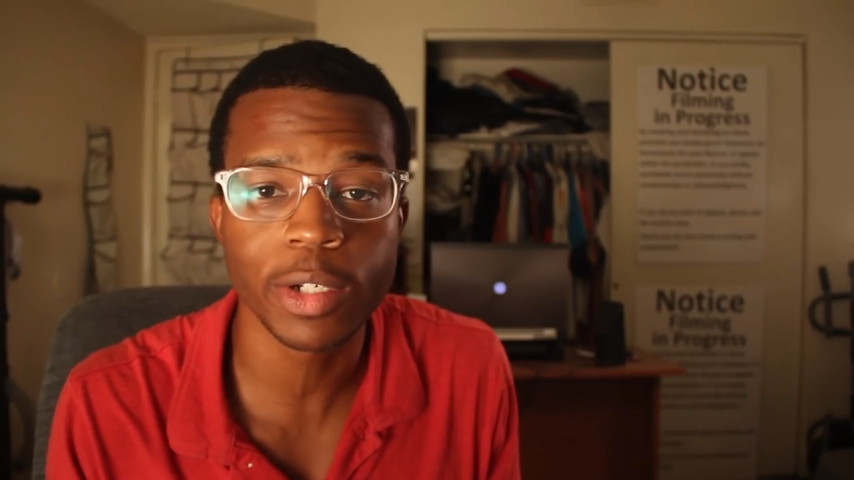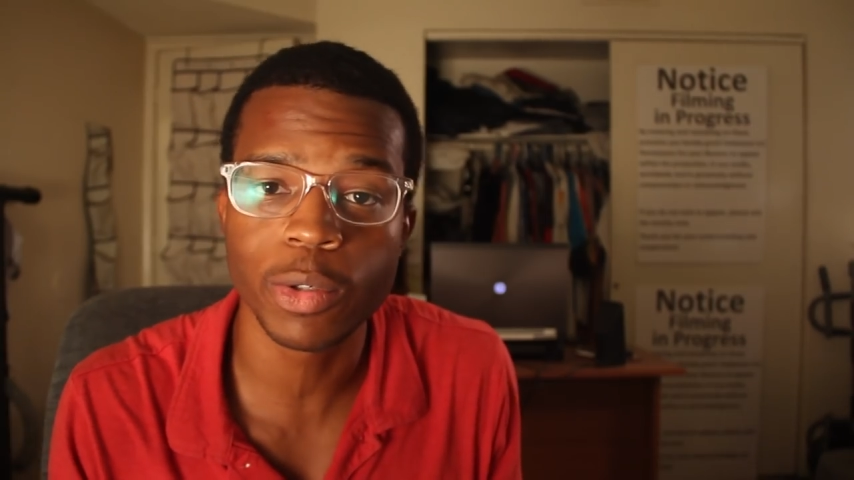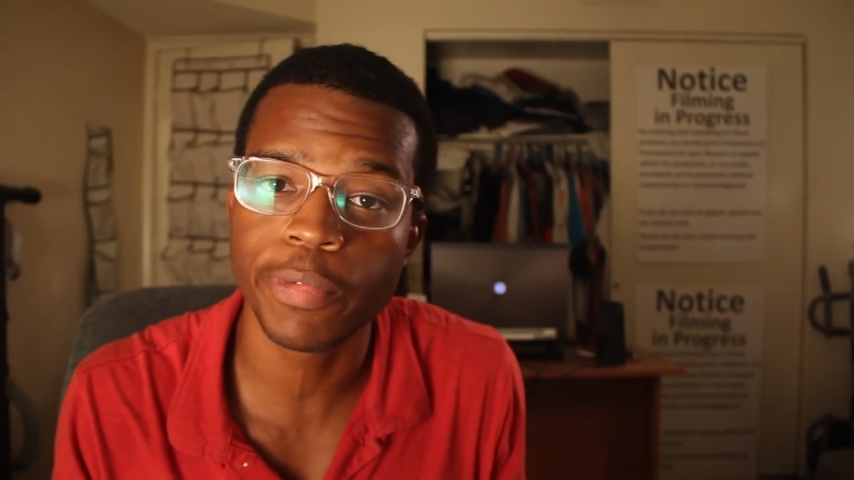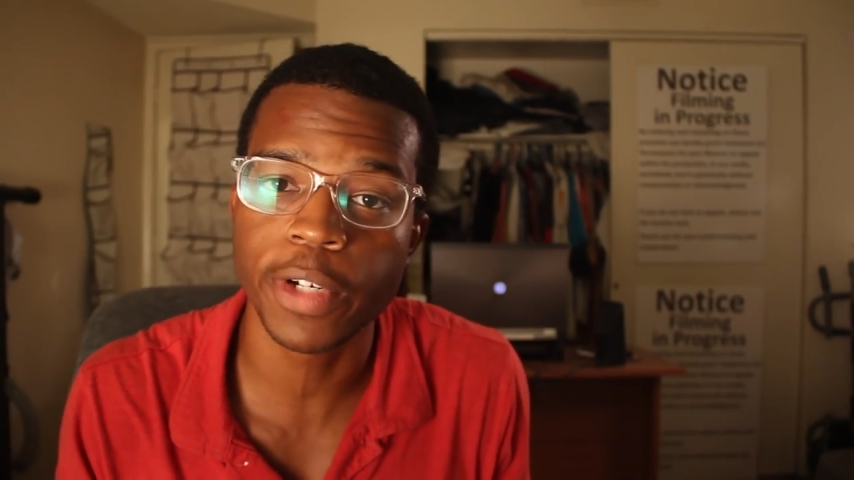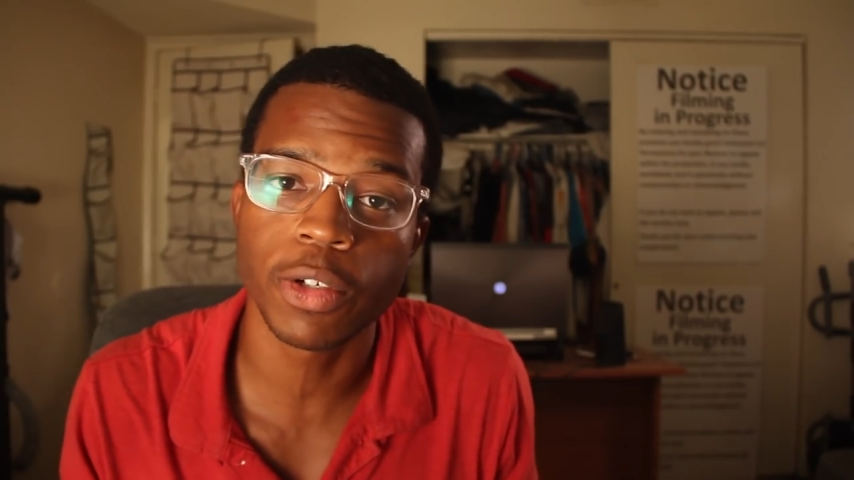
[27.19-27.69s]

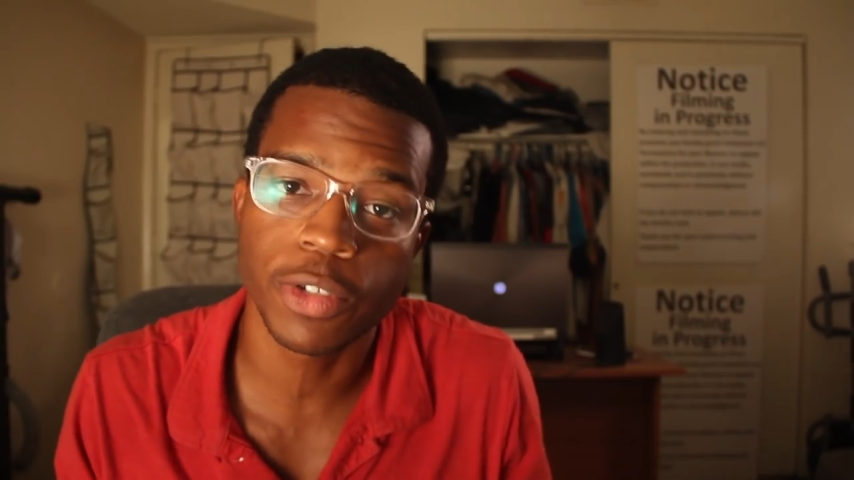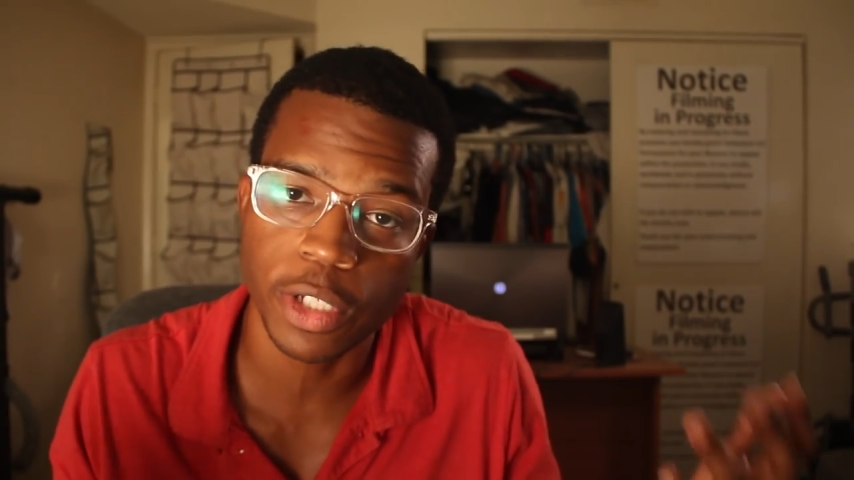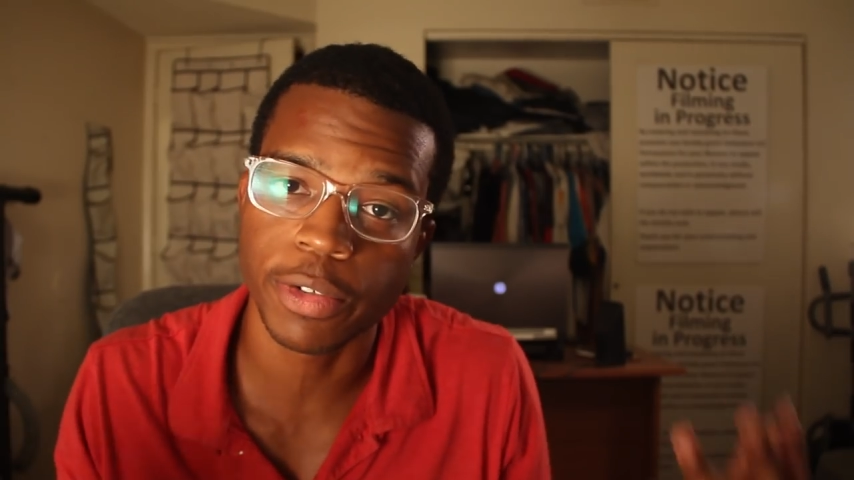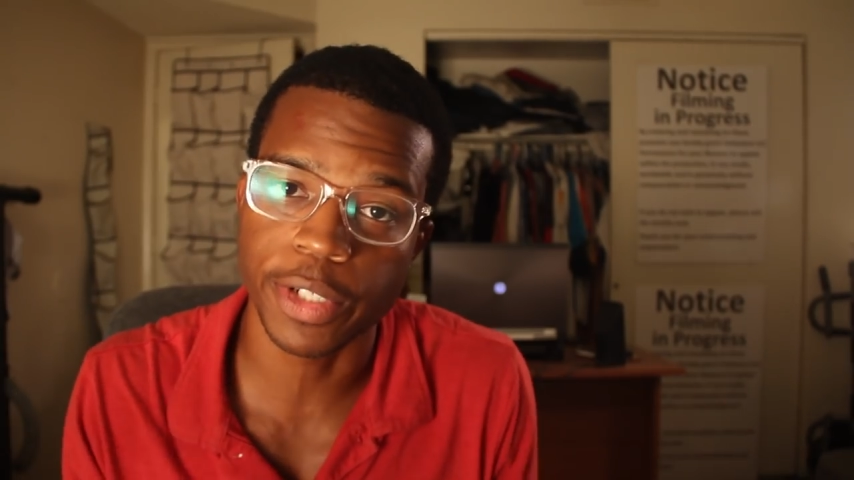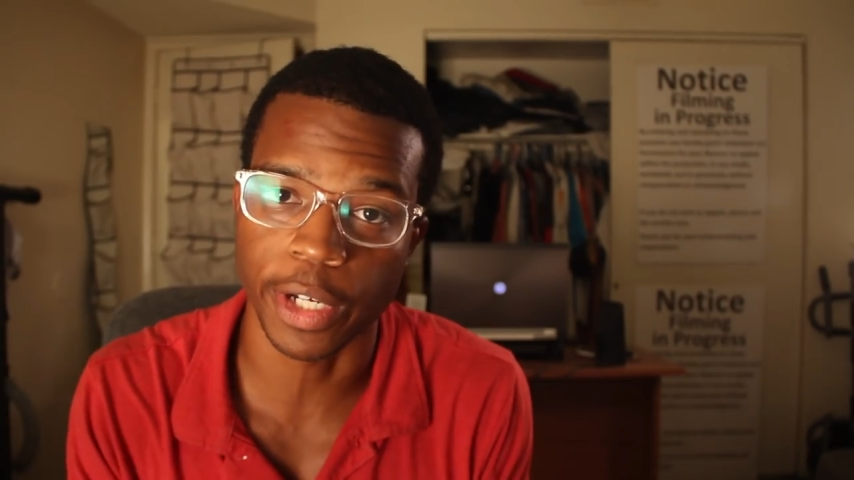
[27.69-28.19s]
do a video
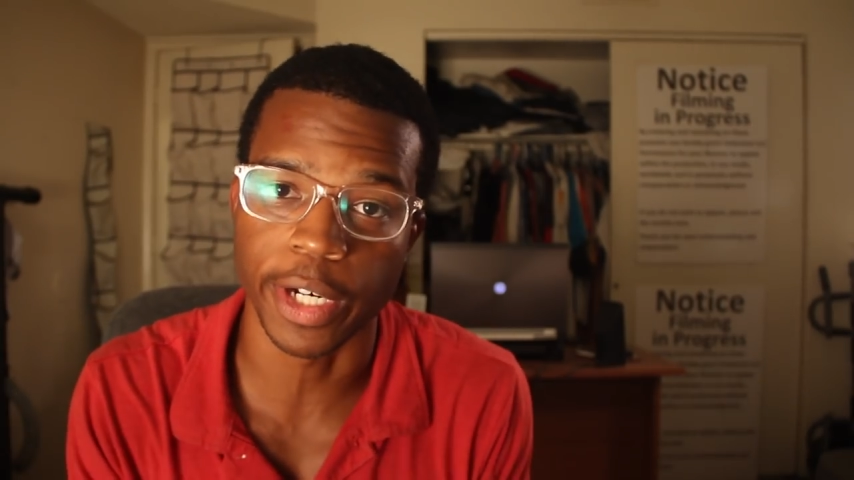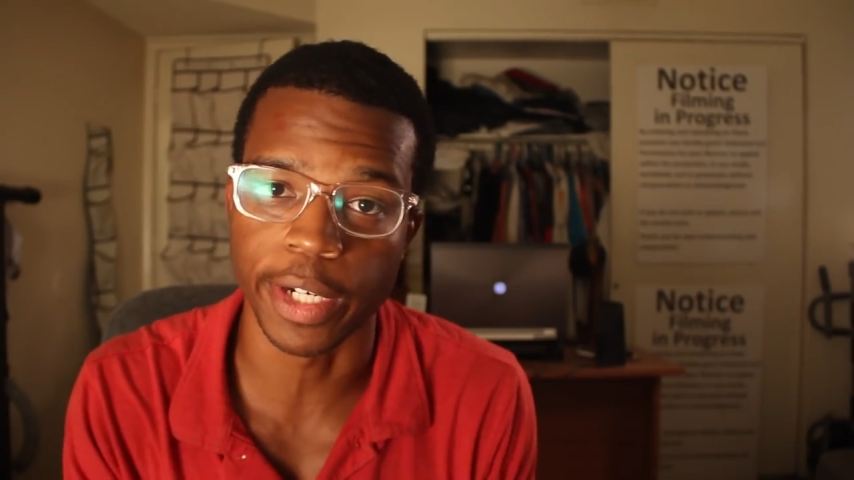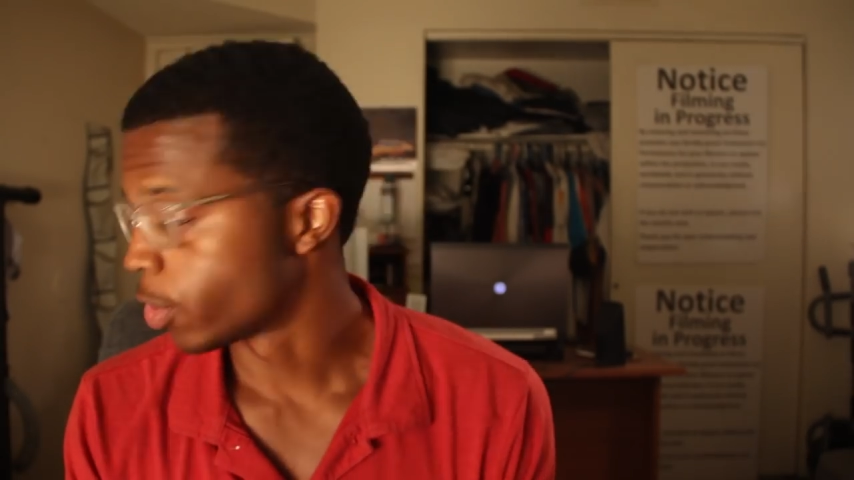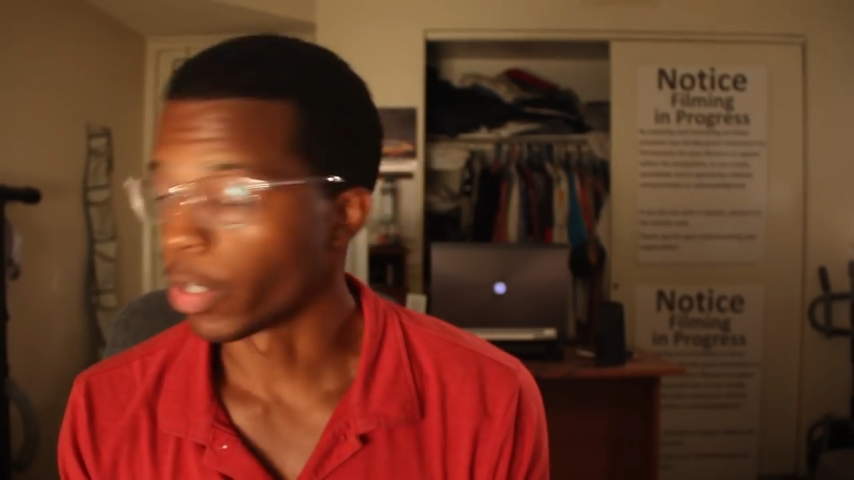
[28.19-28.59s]
series on it.